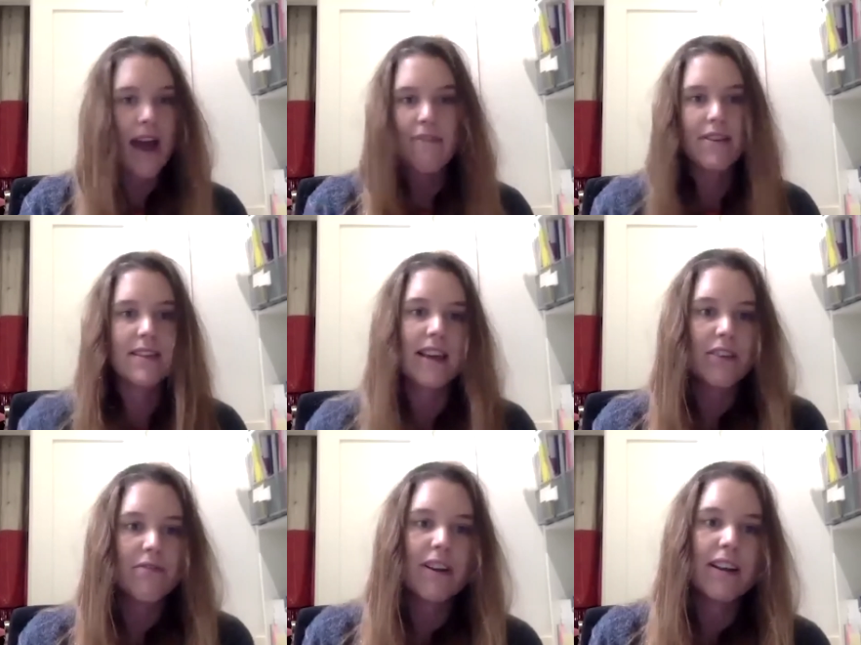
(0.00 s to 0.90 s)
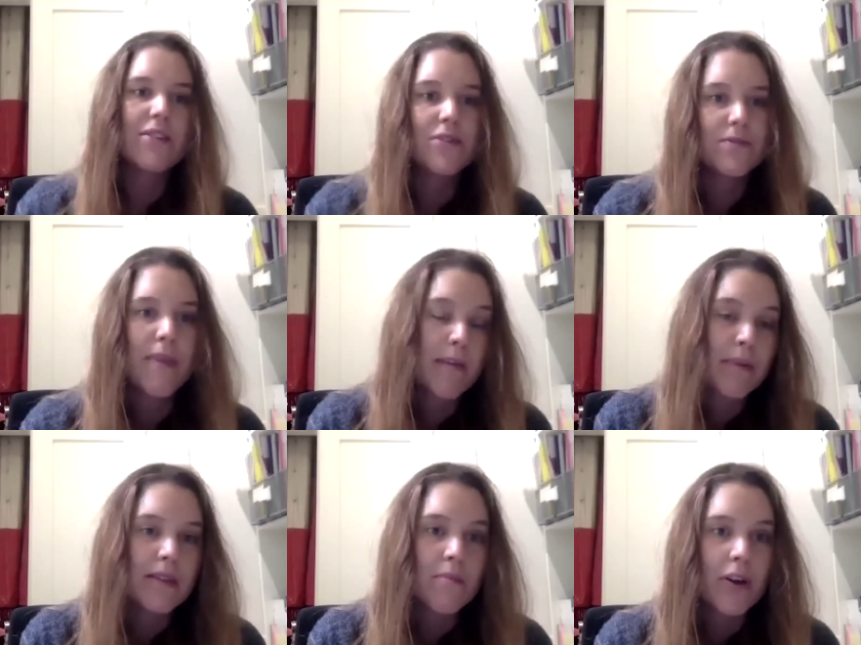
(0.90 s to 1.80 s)
everything you've written, or maybe
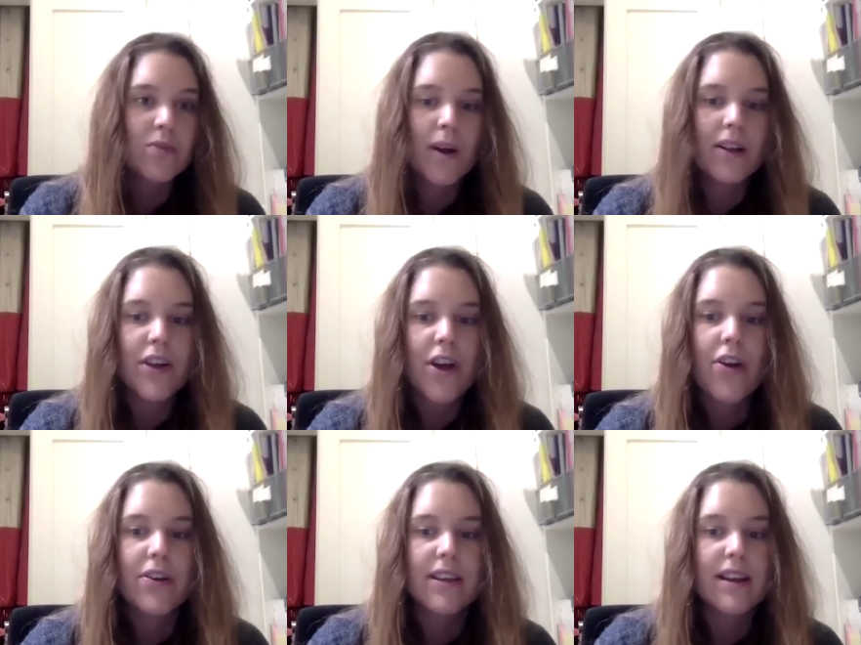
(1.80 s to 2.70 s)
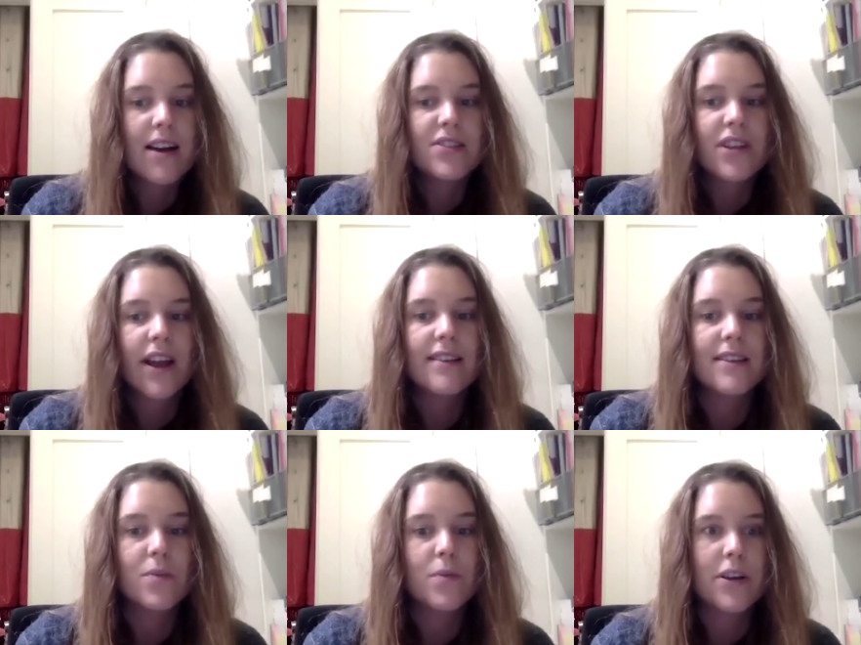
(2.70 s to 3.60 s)
the most well known, The Last Child
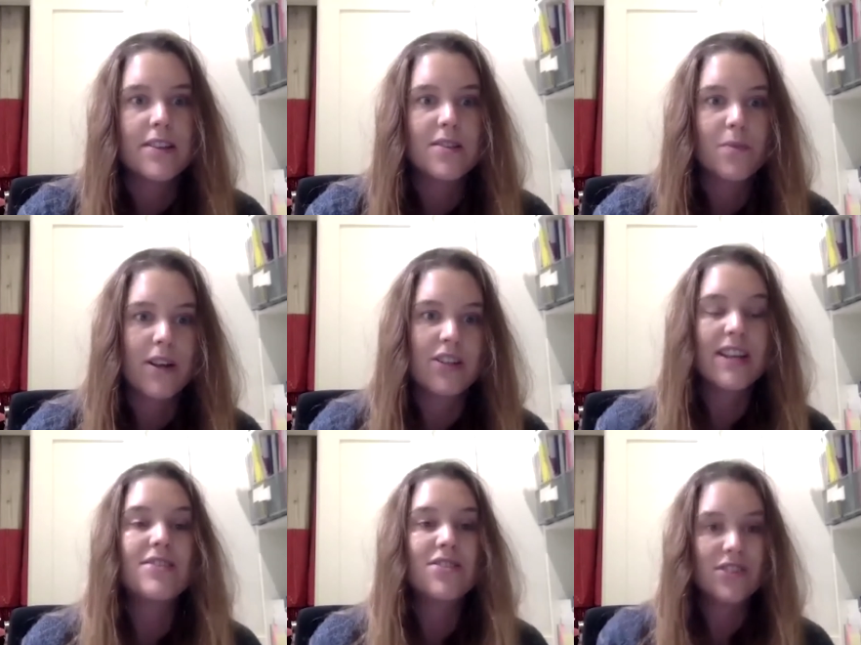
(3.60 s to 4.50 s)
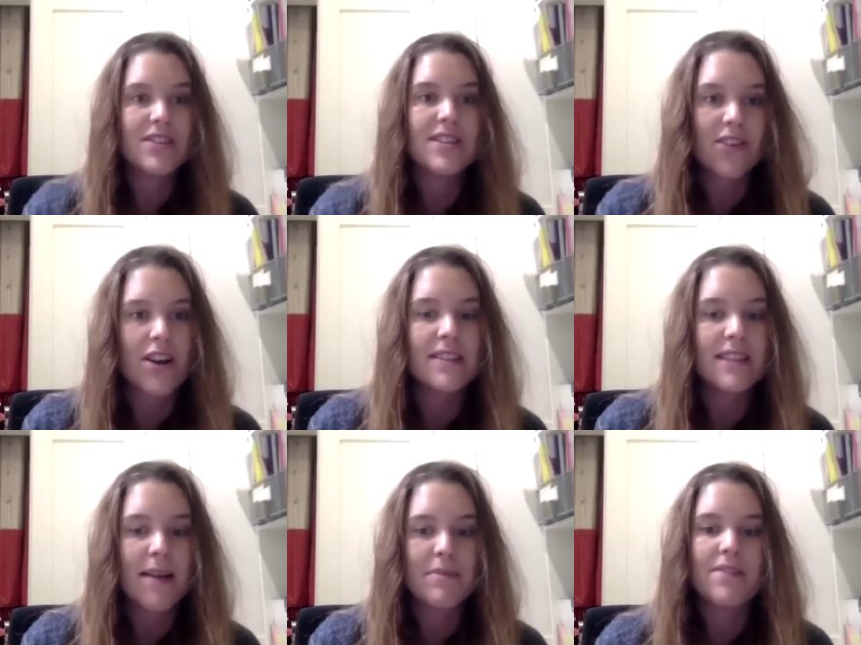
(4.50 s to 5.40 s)
in the Woods, which introduced this
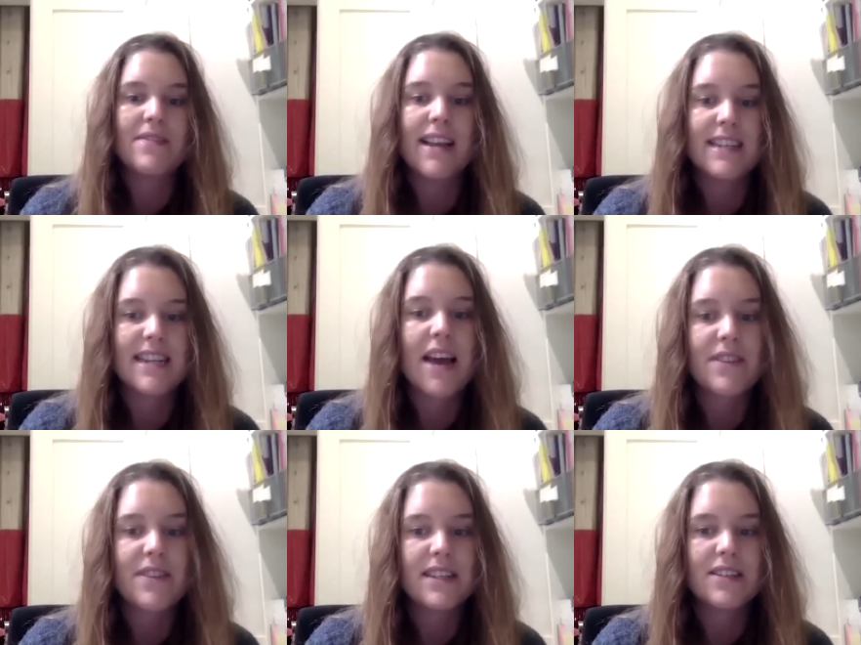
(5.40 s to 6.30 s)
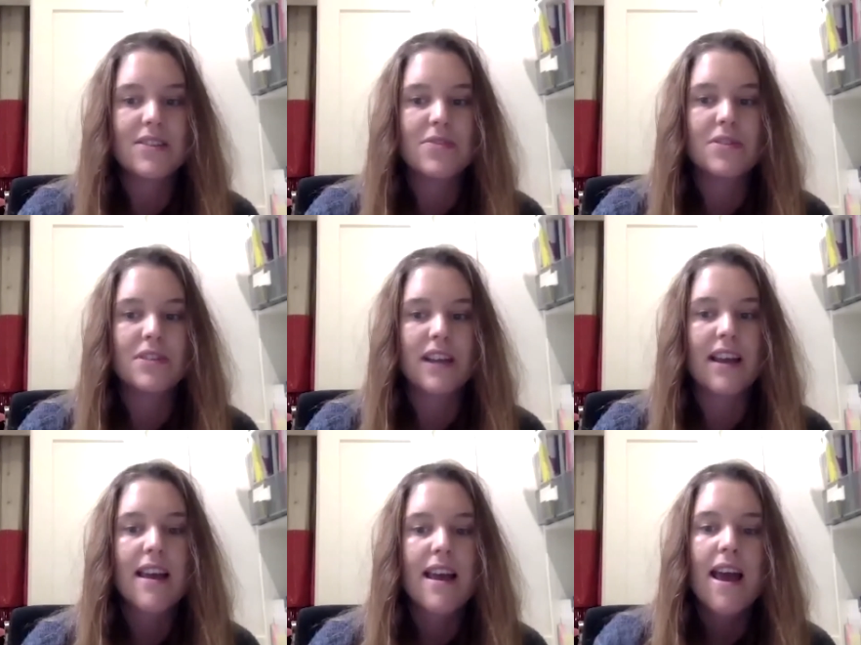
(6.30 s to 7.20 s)
concept of nature deficit disorder.
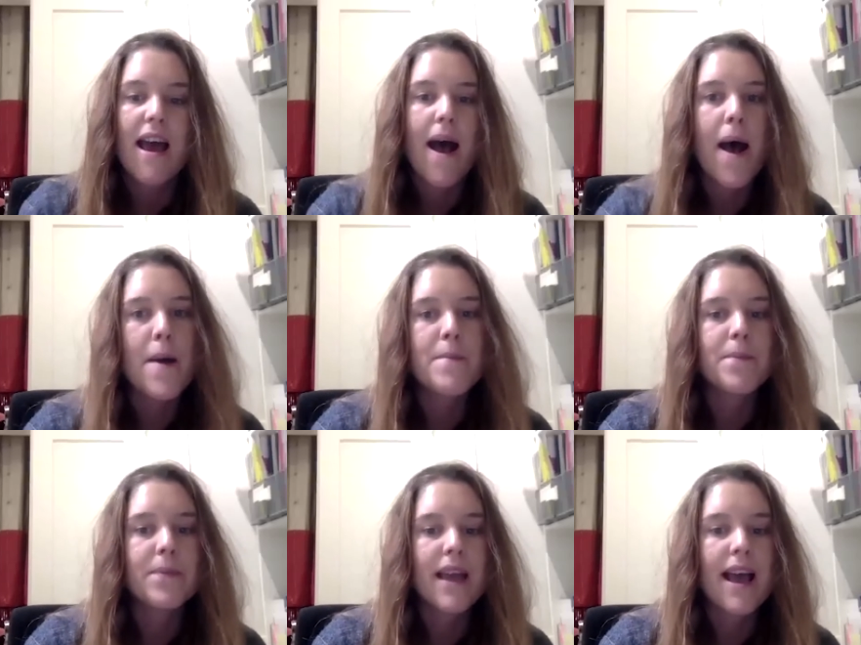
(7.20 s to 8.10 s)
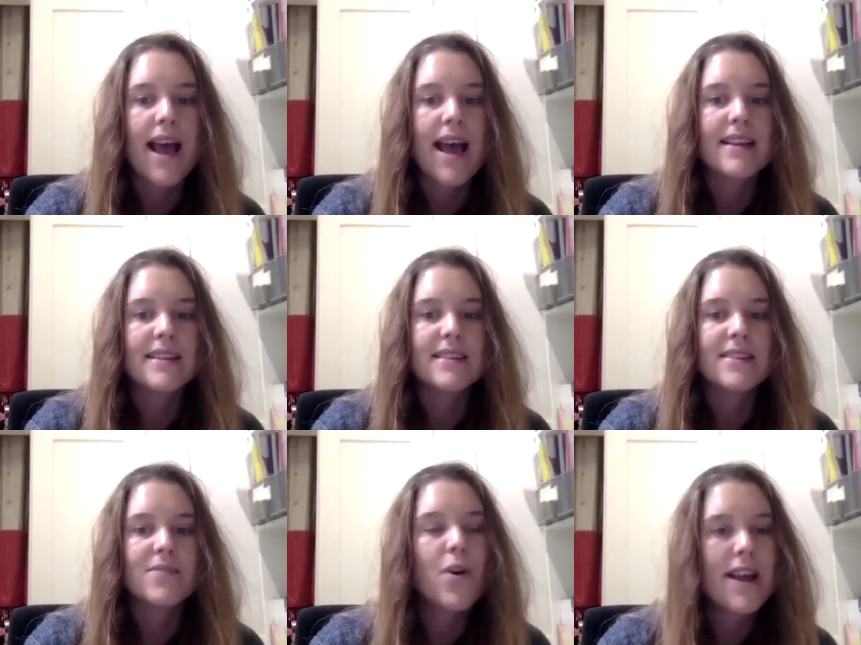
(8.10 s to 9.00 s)
And
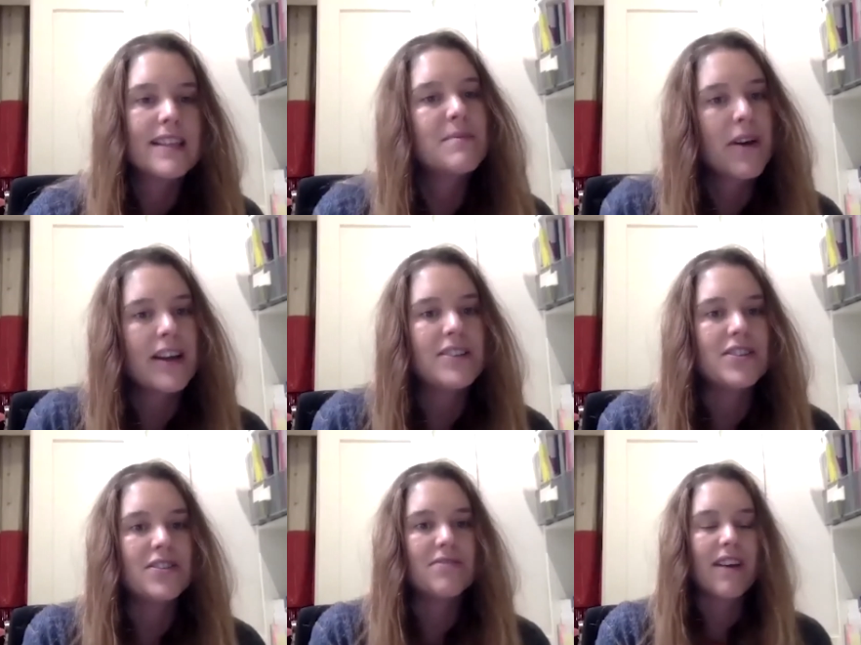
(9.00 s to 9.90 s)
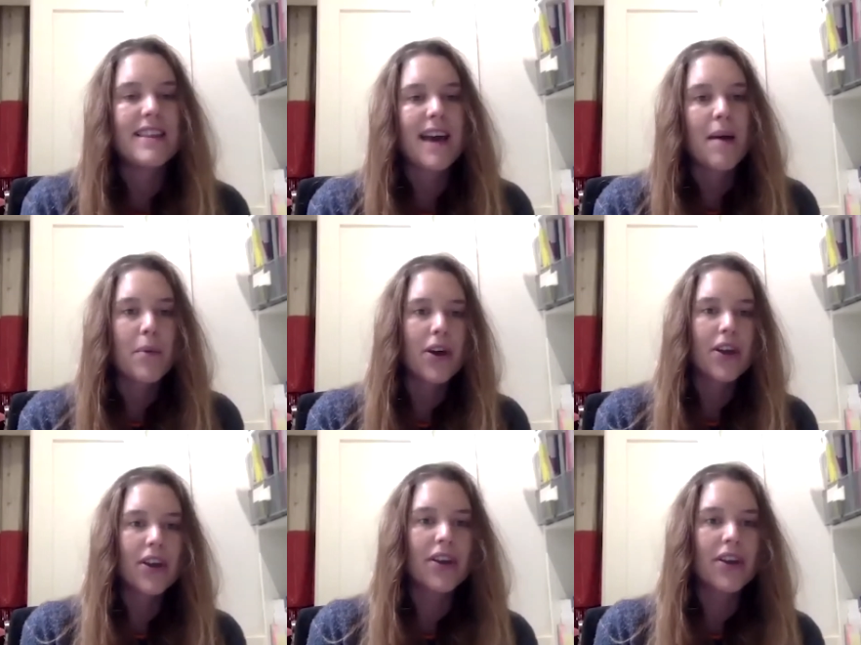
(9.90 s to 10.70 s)
what inspired you to write that book?